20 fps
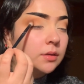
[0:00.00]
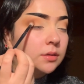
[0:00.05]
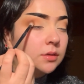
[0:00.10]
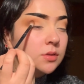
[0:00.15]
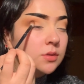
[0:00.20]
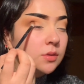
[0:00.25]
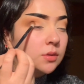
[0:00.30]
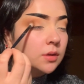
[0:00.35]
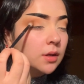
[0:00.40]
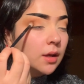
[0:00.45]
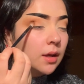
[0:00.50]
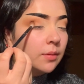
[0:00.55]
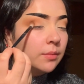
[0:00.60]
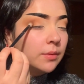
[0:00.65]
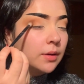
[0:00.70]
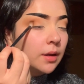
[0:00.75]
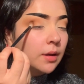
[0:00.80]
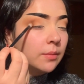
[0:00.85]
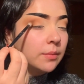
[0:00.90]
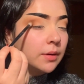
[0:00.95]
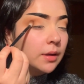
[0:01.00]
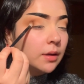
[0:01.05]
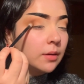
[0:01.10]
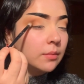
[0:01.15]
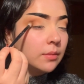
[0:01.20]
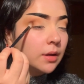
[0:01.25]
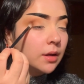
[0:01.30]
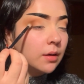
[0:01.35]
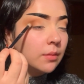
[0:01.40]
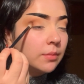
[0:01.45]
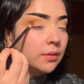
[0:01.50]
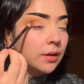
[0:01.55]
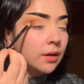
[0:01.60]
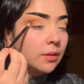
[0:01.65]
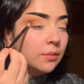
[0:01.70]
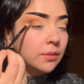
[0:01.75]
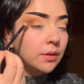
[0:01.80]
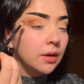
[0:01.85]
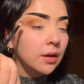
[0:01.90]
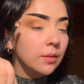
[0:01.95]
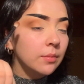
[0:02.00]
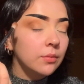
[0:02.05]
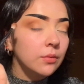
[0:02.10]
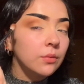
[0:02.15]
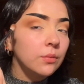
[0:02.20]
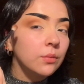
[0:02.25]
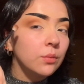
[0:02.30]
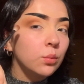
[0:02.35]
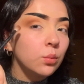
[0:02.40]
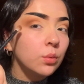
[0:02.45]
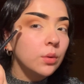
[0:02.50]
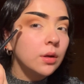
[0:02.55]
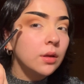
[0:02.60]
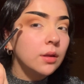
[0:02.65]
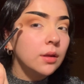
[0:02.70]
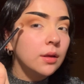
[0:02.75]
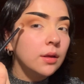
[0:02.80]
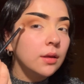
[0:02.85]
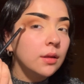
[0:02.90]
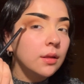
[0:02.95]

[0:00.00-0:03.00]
just dab dab dab dab dab dab, really